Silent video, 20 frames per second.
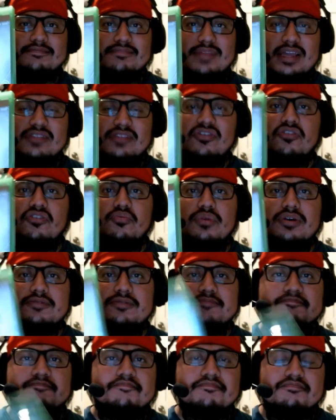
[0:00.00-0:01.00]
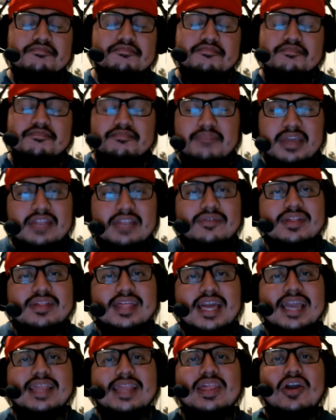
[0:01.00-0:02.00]
that does well. But anyways,
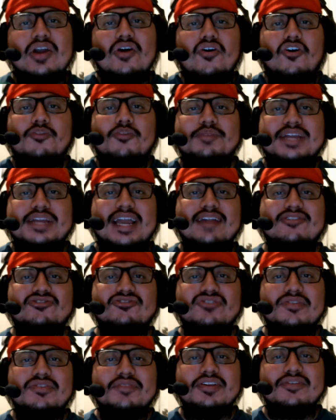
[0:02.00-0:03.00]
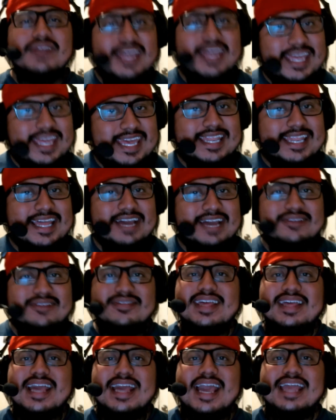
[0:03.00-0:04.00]
guys, hope you guys enjoyed the video, and I'll
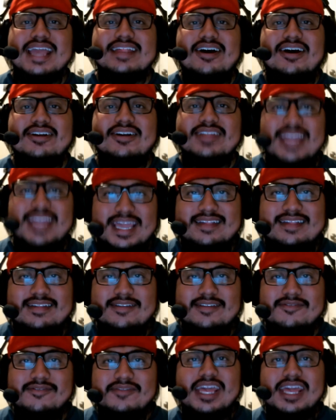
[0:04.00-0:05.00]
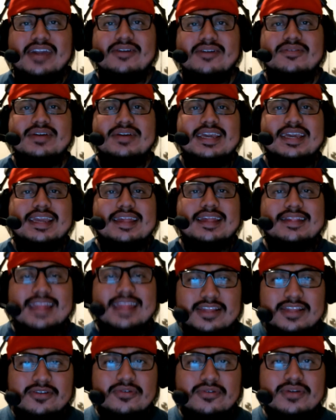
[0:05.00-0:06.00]
see you guys on the next video. Stay
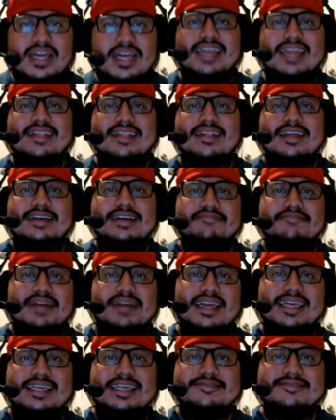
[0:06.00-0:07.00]
cool, guys. Bye.